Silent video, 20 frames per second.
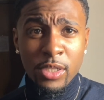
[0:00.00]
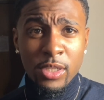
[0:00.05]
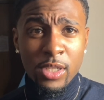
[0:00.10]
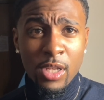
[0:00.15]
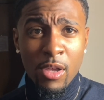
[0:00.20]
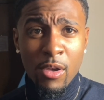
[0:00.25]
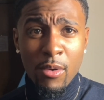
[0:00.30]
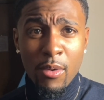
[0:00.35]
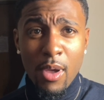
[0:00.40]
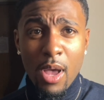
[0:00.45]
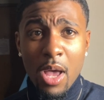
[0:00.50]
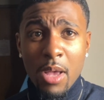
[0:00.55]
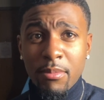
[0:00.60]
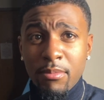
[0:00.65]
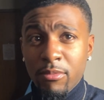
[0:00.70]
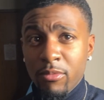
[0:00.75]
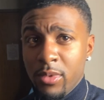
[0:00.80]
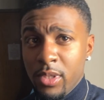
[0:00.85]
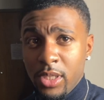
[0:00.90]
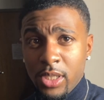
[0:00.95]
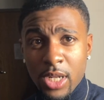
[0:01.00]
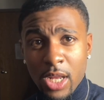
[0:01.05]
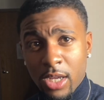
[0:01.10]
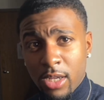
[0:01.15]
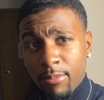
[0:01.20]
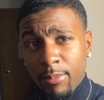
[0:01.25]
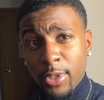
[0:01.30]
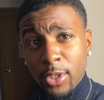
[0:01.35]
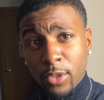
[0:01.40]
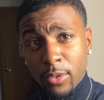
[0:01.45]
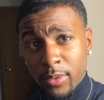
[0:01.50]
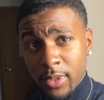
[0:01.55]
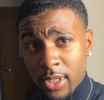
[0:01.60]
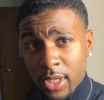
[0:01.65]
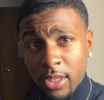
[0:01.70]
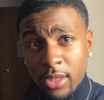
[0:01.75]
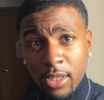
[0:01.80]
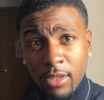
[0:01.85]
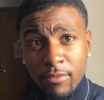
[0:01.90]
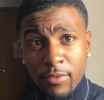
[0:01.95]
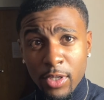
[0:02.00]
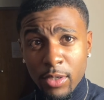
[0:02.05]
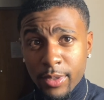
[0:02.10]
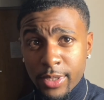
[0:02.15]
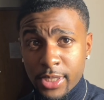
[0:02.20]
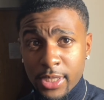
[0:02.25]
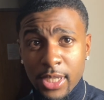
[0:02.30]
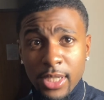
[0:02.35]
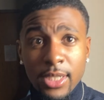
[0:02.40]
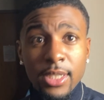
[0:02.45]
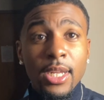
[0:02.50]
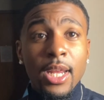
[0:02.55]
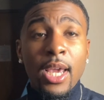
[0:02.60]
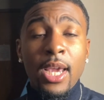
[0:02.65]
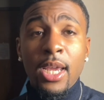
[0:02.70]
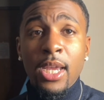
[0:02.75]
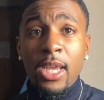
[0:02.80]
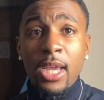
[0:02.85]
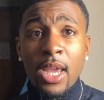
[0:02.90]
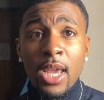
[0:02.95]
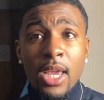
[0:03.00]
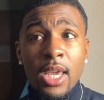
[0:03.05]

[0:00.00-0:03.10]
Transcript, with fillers: so I'm really not gonna be doing nothing for the rest of the day.